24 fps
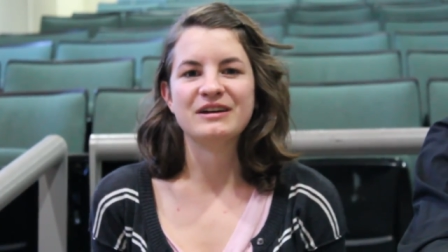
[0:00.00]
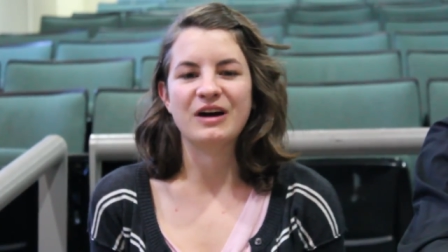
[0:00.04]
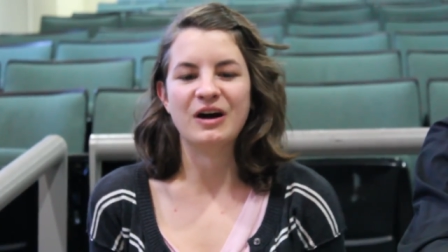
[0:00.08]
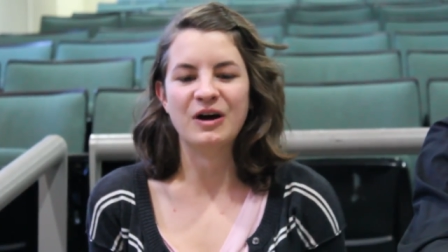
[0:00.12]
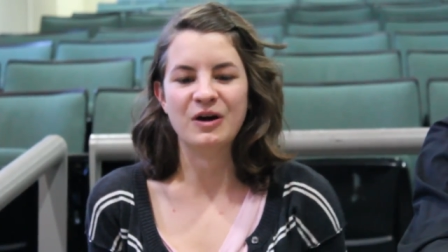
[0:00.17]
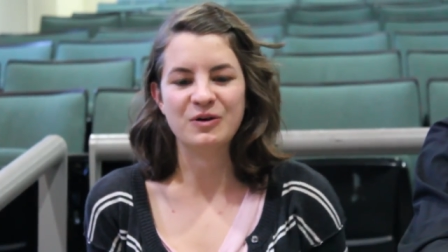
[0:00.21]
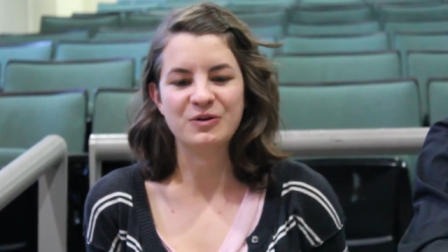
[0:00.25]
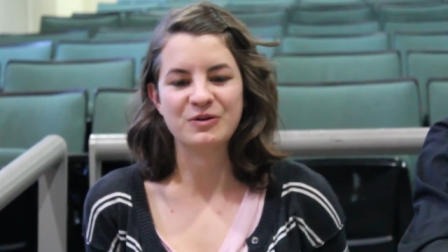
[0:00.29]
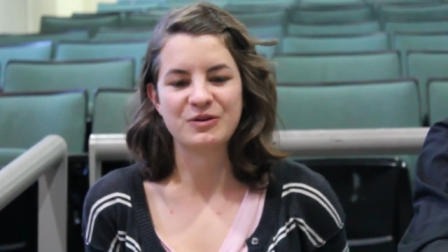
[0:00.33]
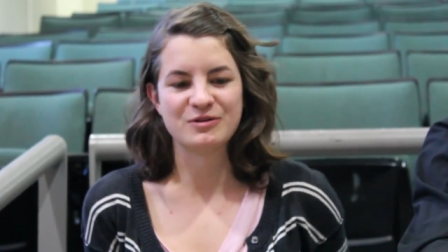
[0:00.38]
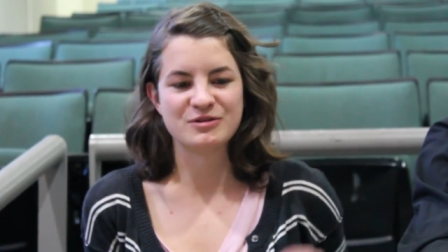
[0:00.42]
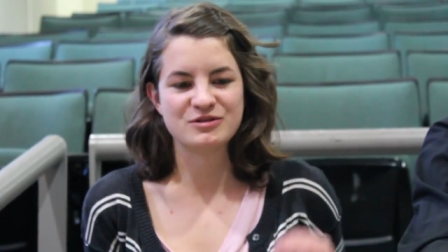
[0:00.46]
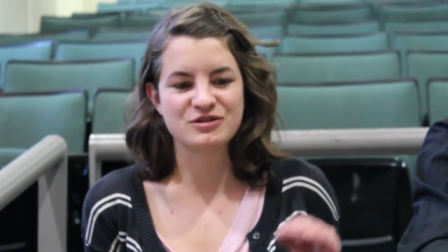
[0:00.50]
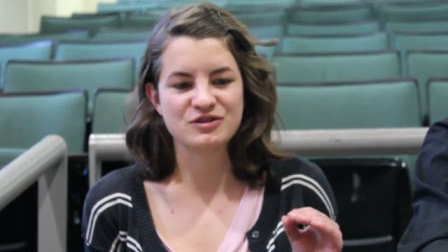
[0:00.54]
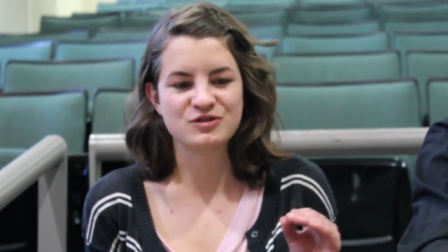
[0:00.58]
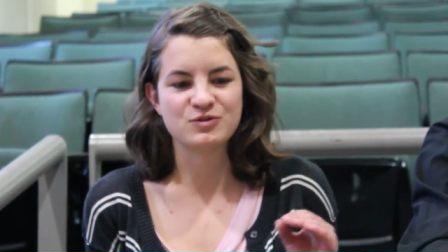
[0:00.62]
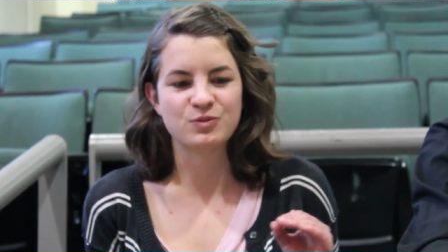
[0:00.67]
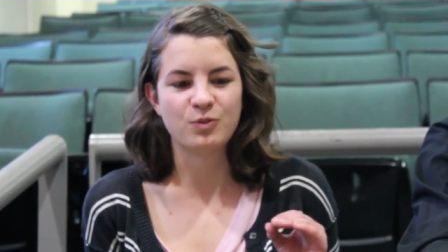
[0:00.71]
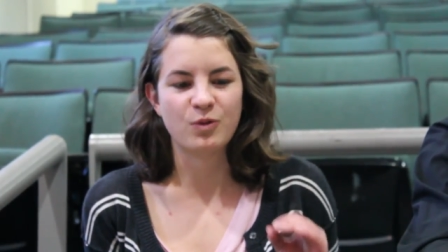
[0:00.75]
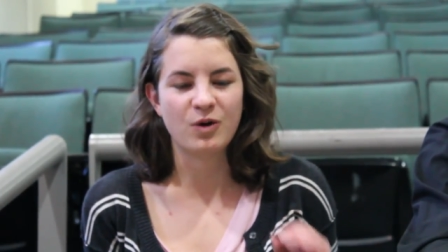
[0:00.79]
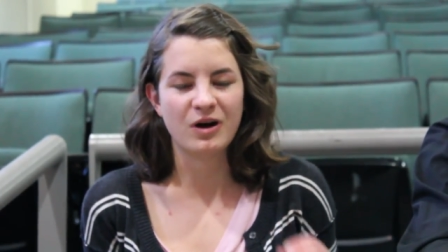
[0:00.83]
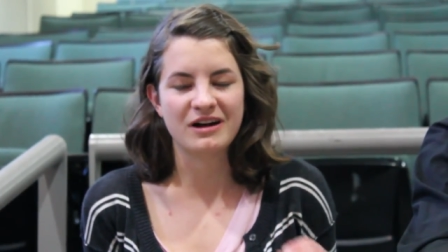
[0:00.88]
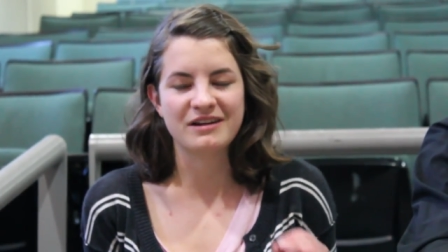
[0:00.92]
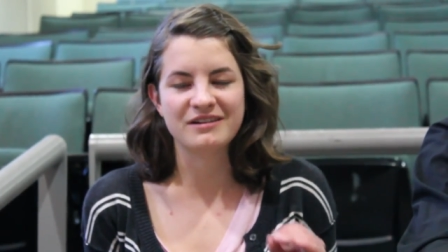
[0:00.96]
oh, there's
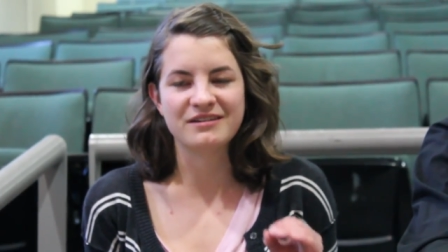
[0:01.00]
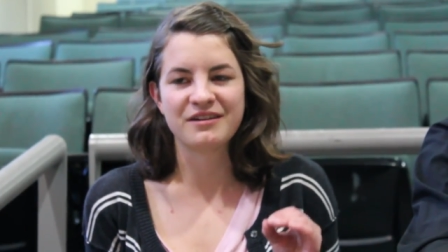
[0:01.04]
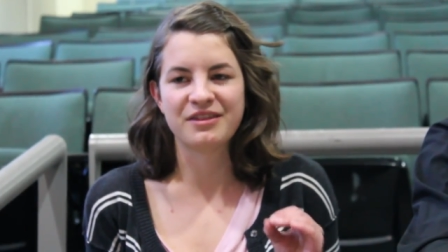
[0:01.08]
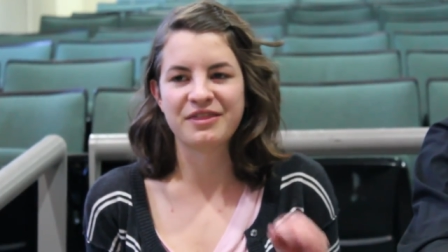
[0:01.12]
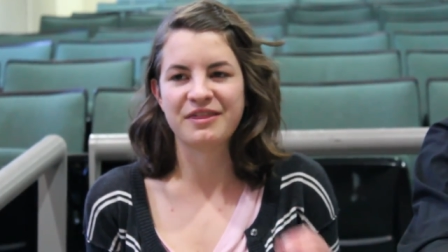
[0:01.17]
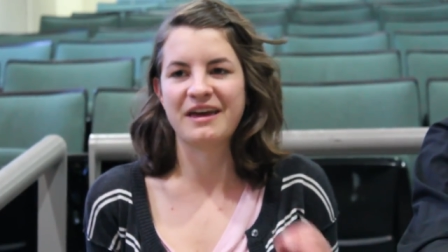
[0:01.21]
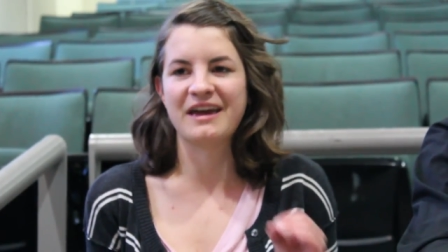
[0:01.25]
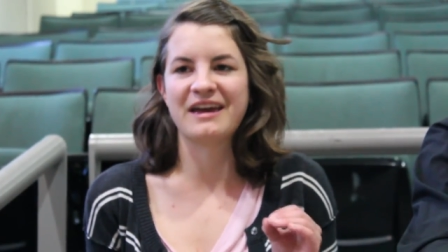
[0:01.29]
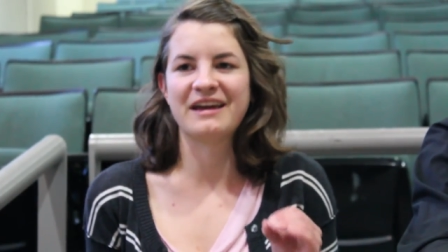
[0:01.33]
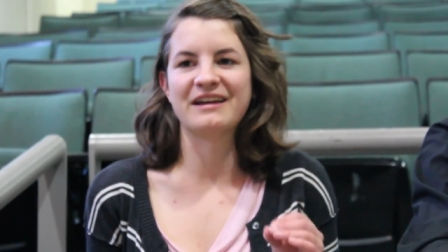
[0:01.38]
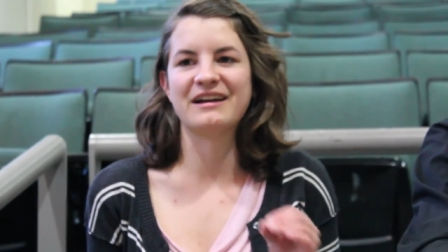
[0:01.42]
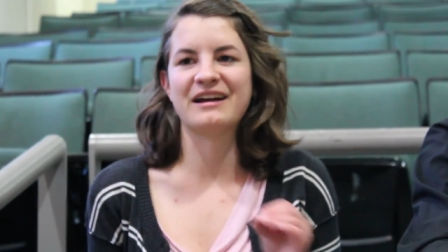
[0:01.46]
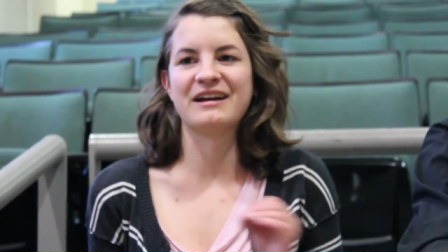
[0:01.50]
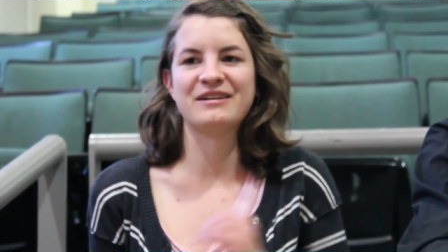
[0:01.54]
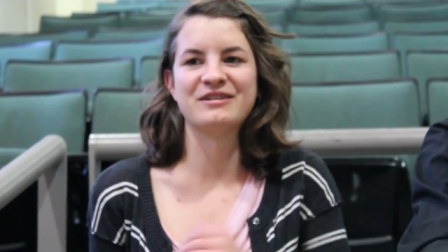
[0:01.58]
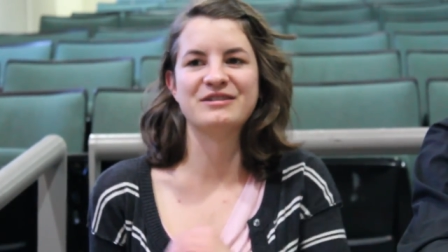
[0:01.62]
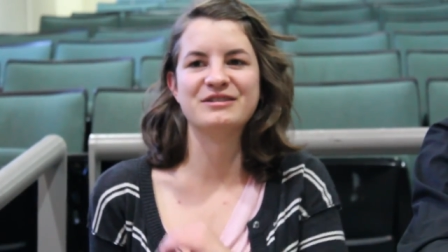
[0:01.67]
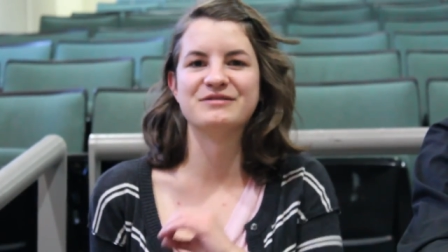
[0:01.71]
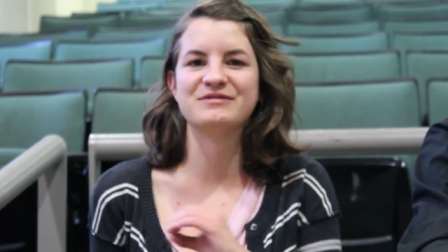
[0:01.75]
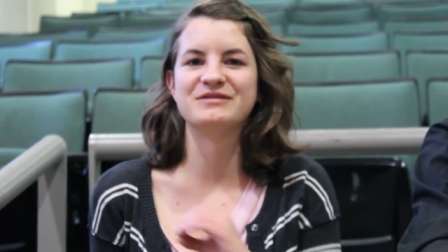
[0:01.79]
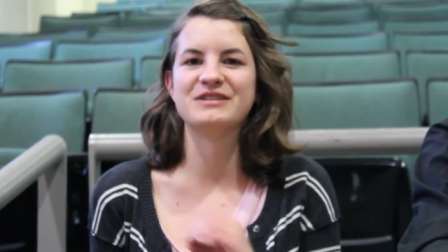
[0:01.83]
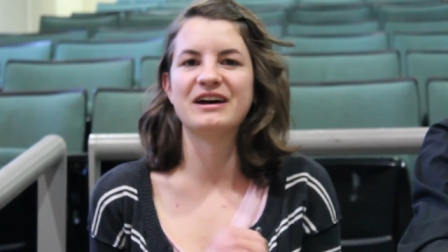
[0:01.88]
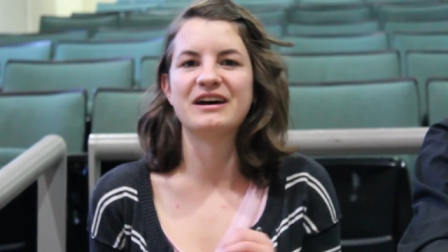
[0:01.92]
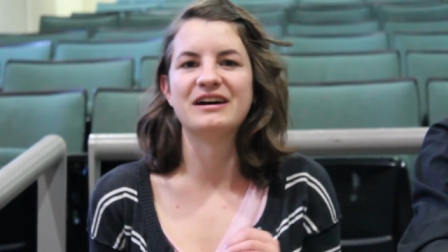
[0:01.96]
just one thing I
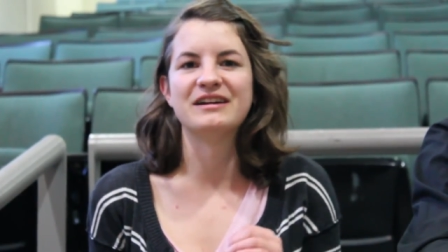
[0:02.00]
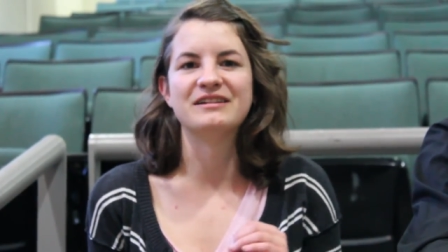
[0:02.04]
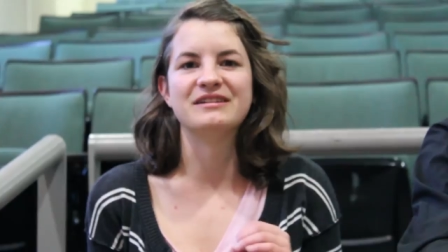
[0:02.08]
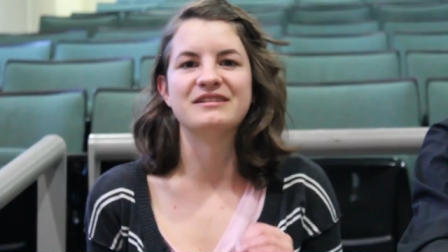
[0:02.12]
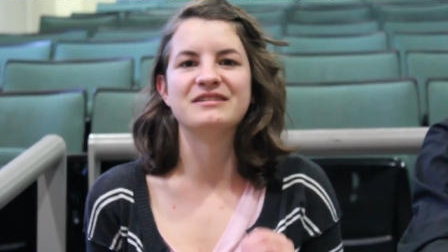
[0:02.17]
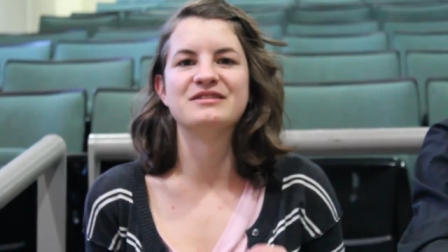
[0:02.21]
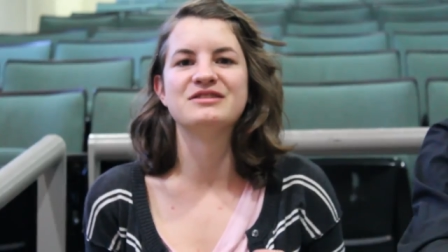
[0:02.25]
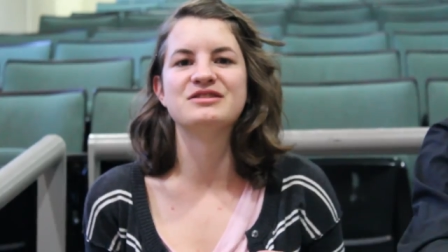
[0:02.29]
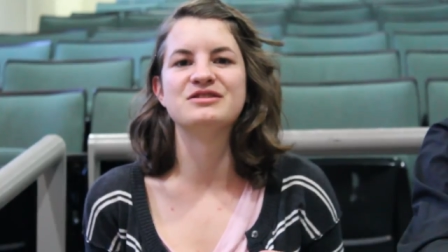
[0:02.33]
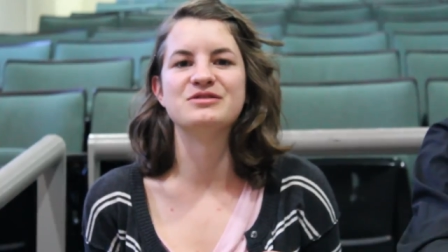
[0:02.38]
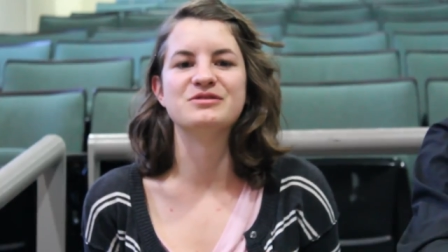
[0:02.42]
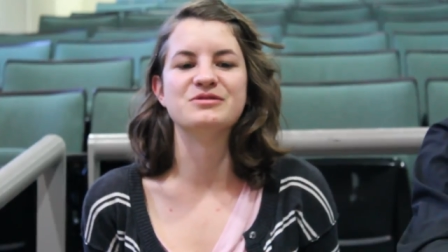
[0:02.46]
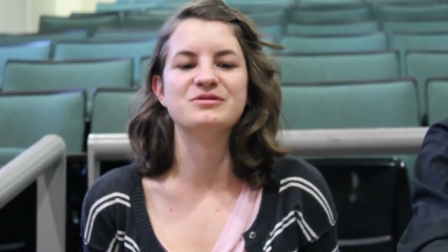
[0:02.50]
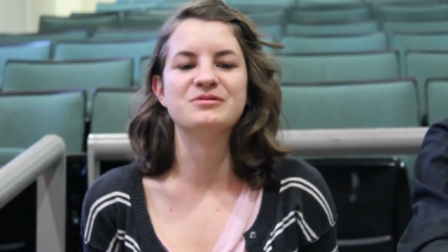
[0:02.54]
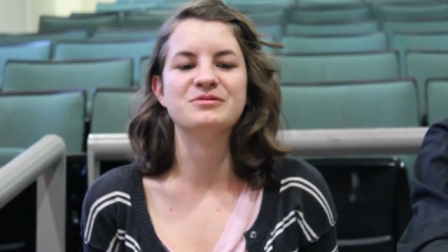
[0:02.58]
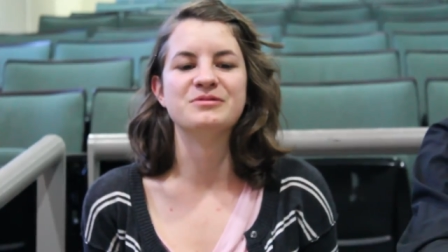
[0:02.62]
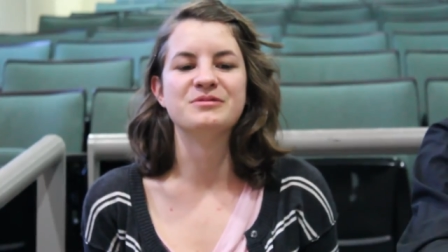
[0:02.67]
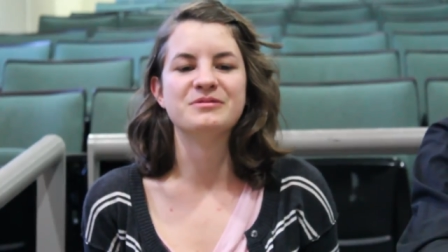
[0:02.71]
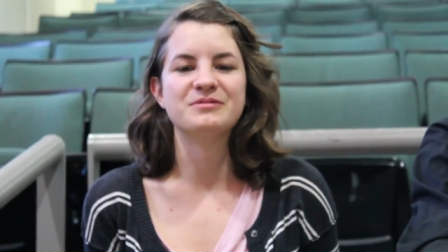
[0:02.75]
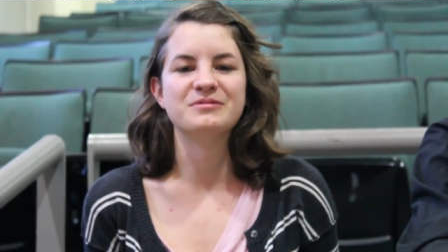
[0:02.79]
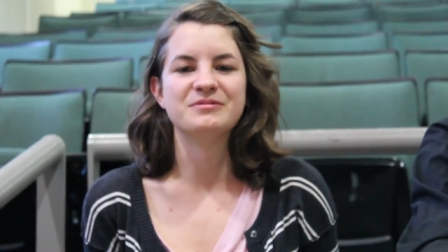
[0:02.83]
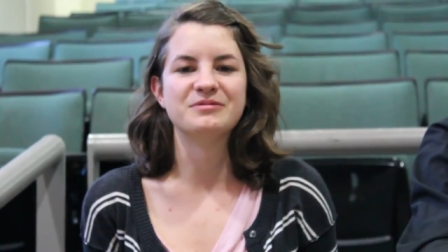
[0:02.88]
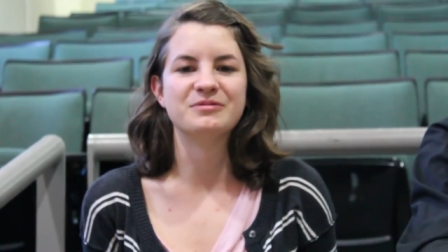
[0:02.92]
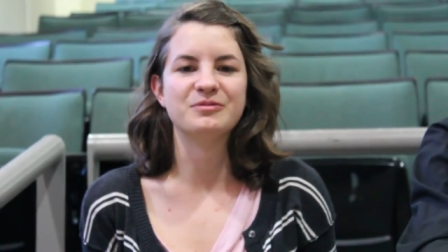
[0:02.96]
could have done to